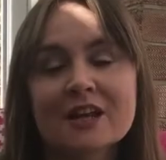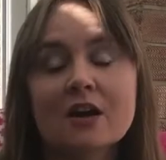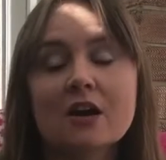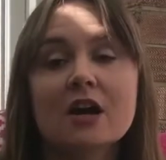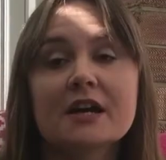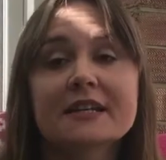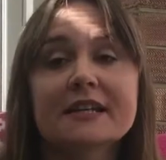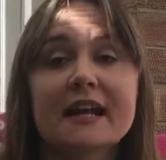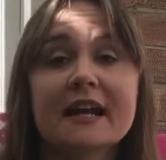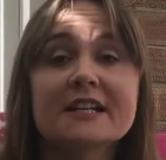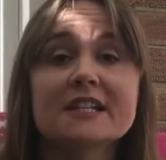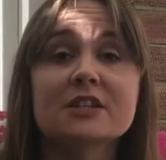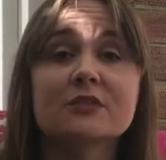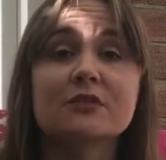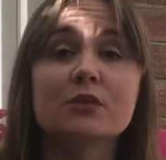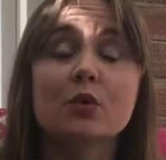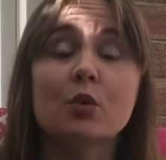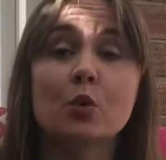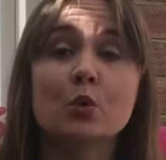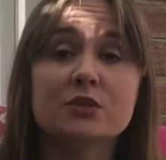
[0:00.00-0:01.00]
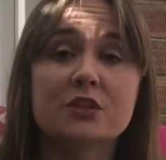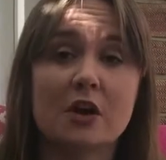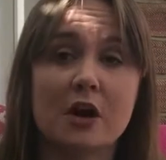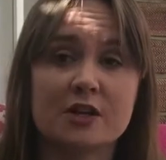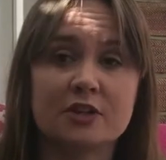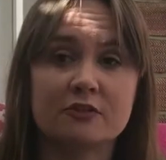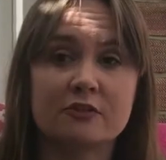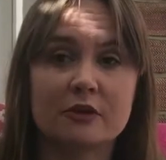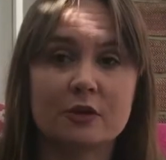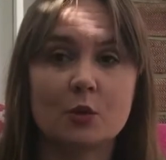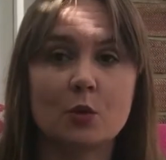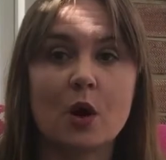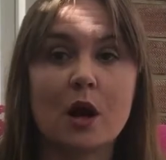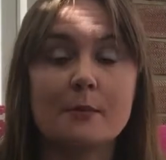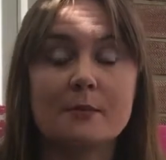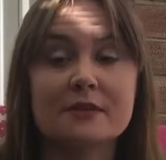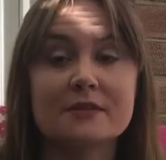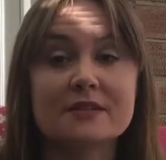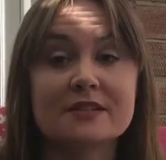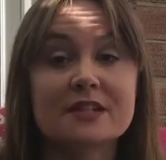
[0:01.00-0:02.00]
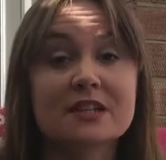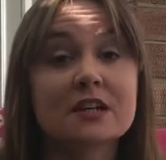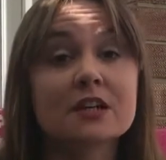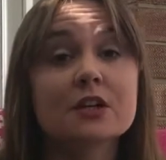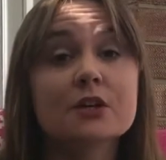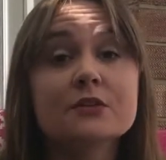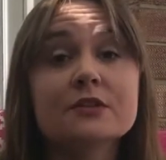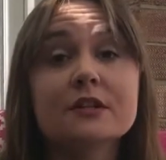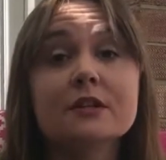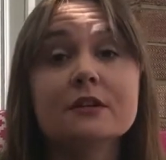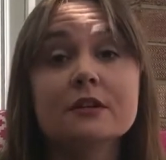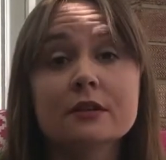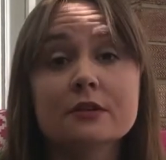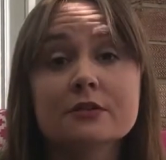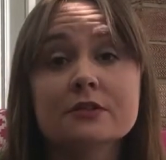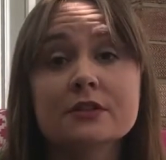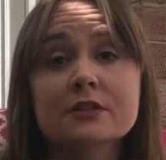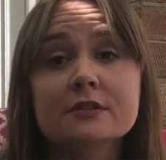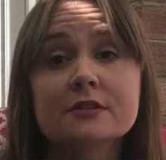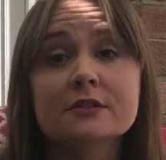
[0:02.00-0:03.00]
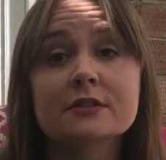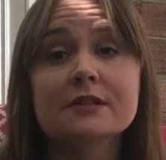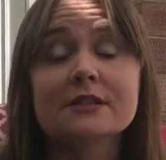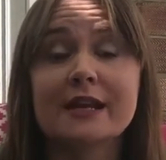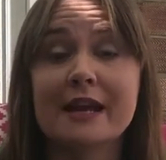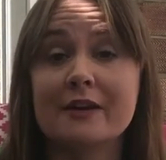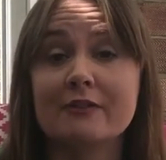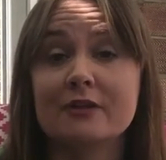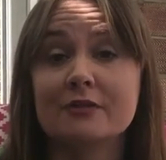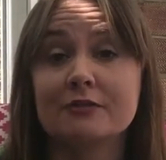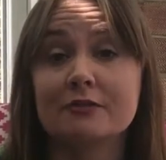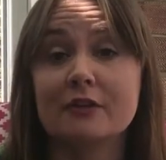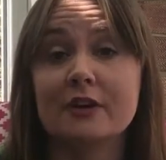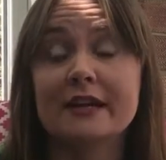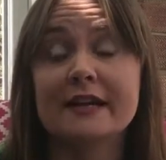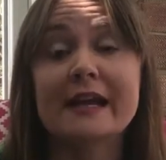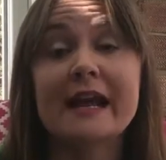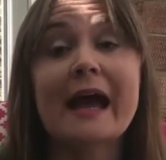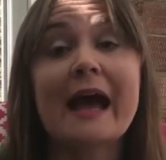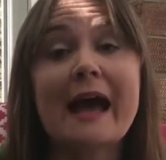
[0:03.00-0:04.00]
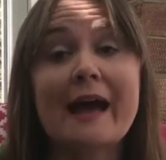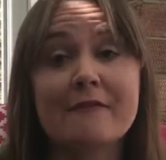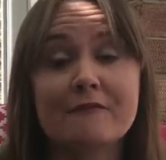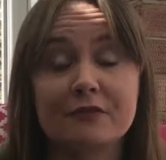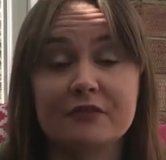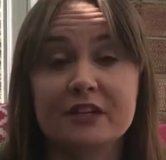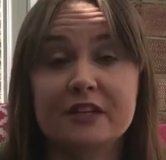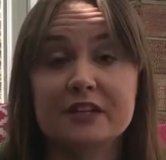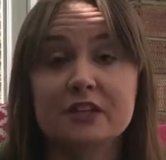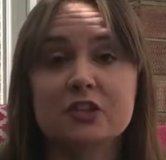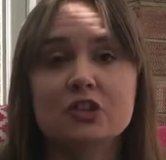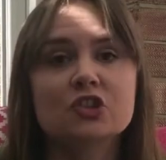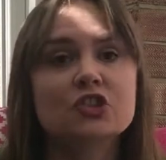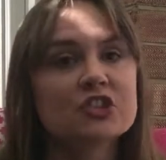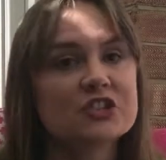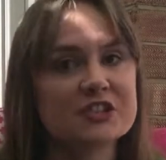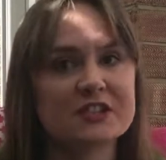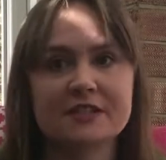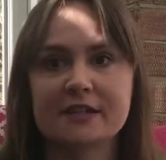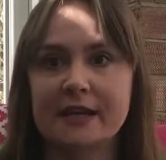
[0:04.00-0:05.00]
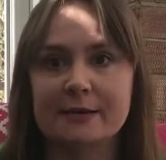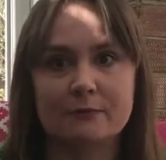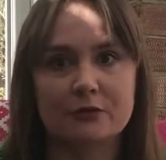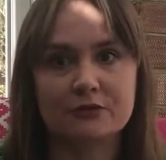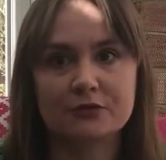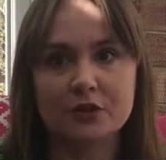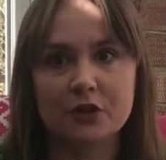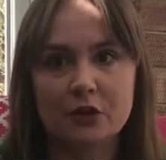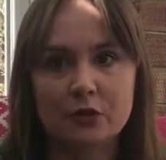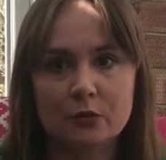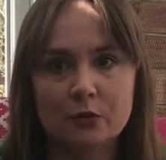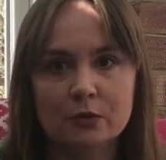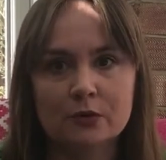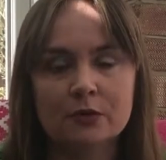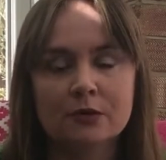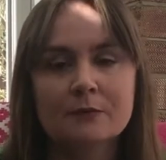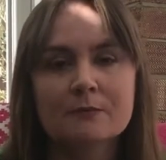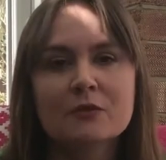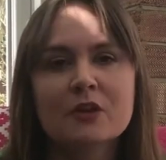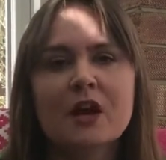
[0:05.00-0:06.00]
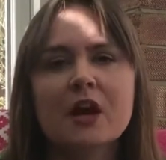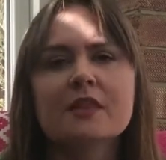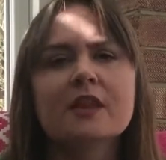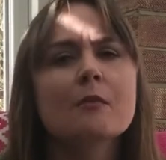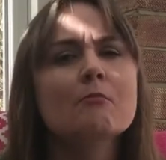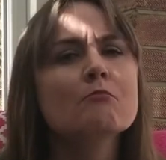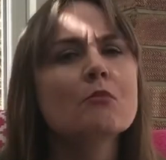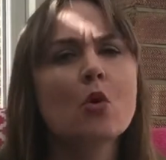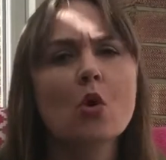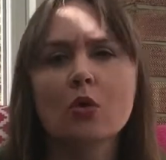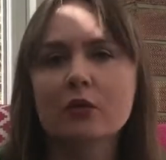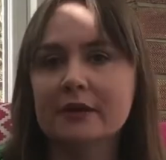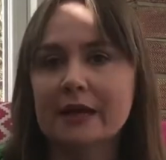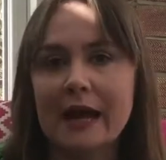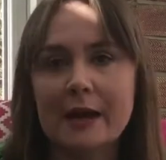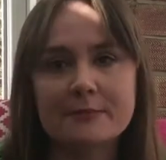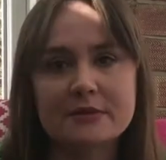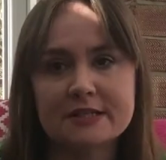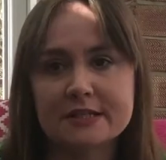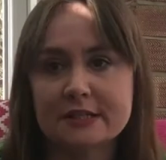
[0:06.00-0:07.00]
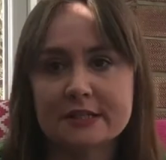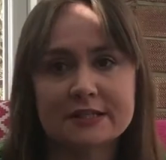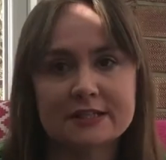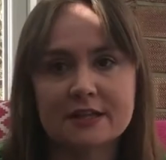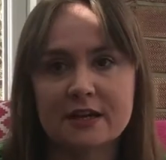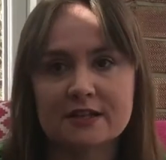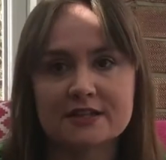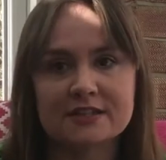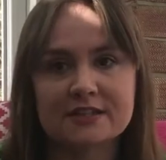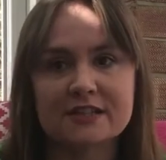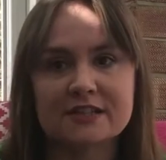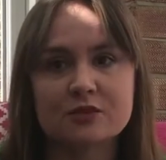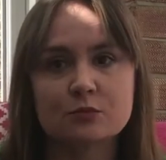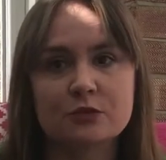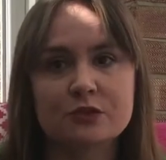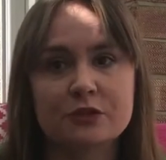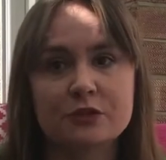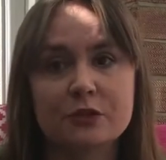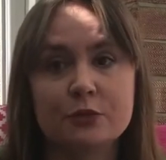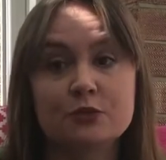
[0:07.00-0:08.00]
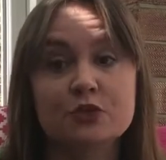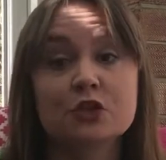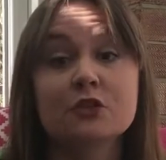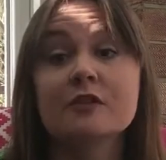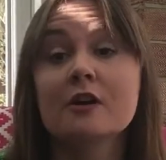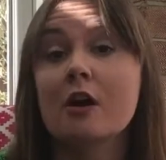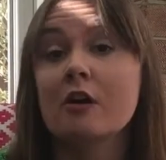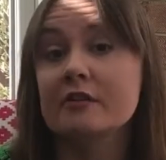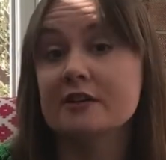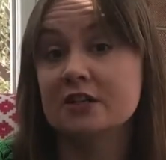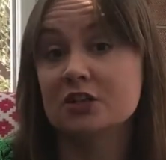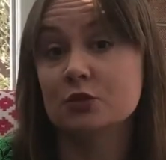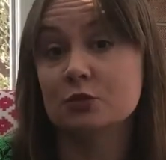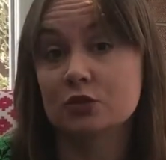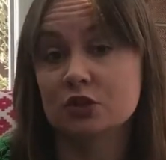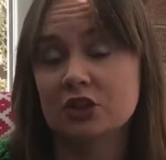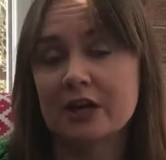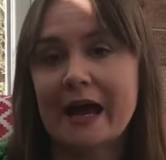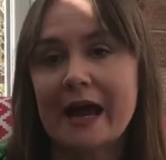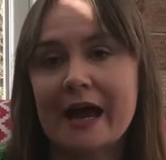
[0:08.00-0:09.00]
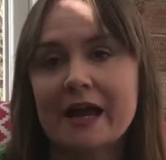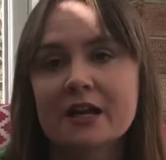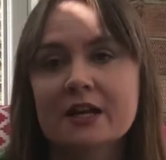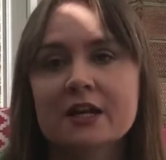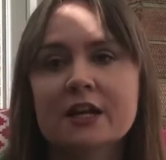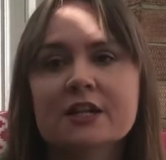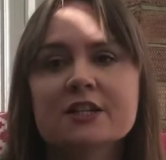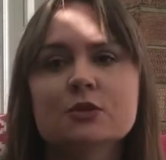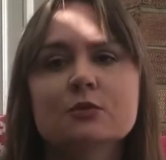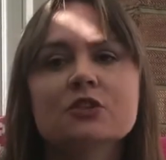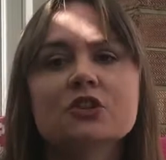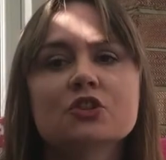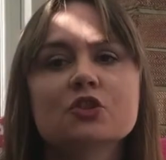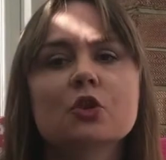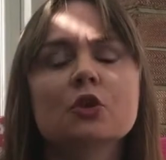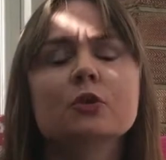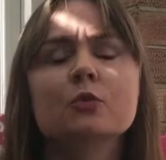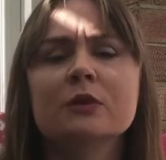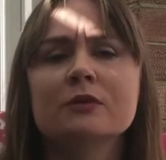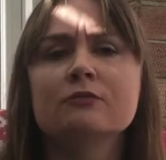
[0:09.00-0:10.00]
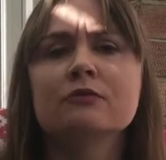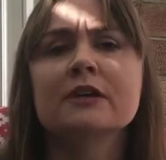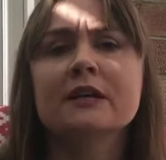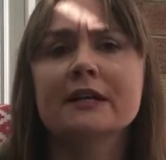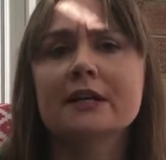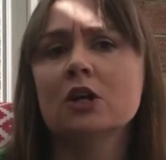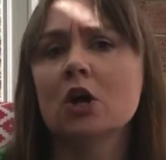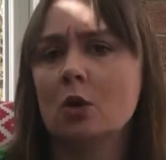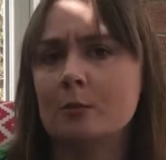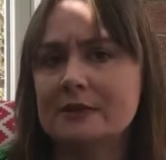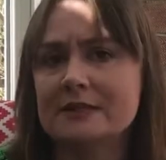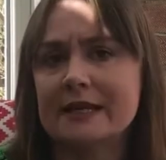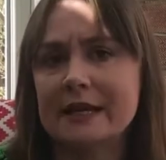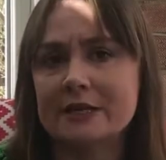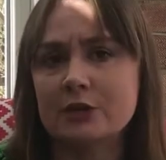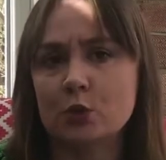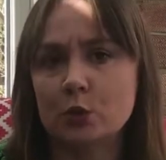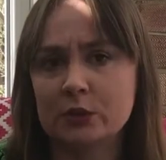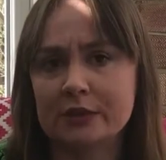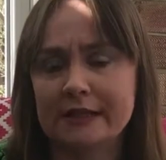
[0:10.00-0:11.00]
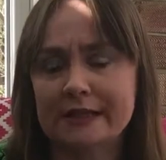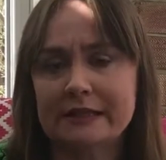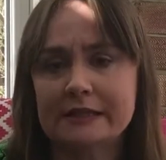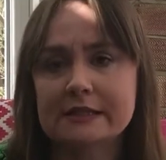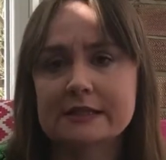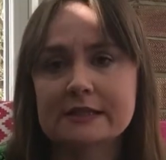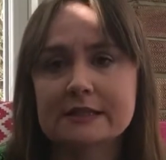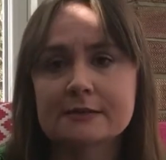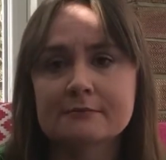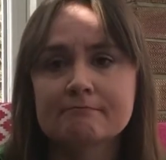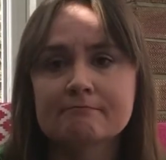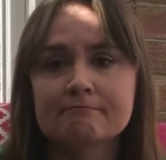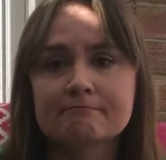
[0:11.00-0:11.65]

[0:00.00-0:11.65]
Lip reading: I cater for all dietary requirements, including gluten, dairy-free and vegan, just to name a few. And I'm more than happy to discuss this with you during our initial chat to ensure that we really accommodate your needs.